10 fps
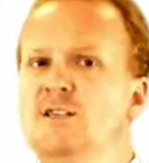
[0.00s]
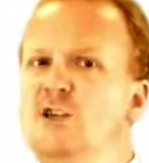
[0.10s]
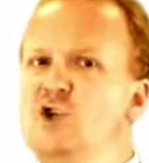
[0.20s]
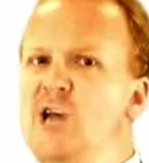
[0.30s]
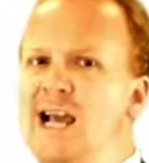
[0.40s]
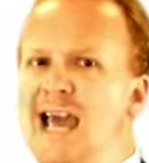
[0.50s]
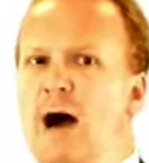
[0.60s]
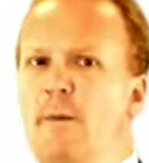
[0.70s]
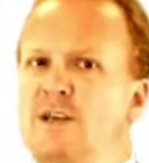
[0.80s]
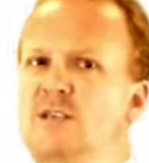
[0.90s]
to check
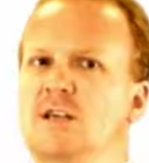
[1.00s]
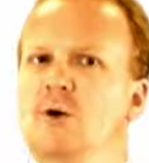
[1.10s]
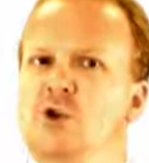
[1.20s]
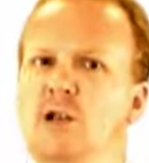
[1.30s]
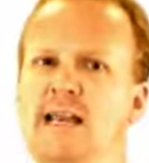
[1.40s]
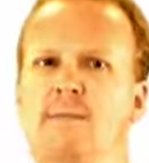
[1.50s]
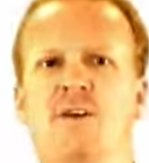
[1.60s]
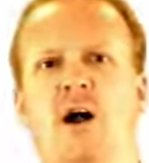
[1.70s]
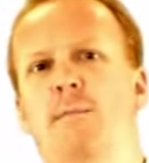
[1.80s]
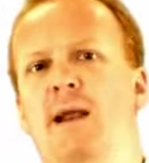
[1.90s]
out this social and
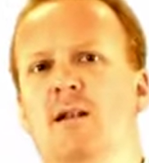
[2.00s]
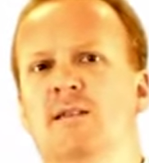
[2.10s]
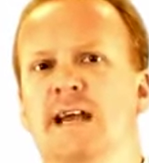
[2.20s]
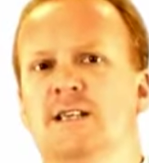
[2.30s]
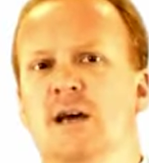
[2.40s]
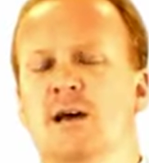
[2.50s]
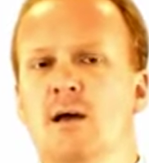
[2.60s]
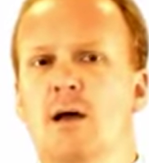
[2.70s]
environmental data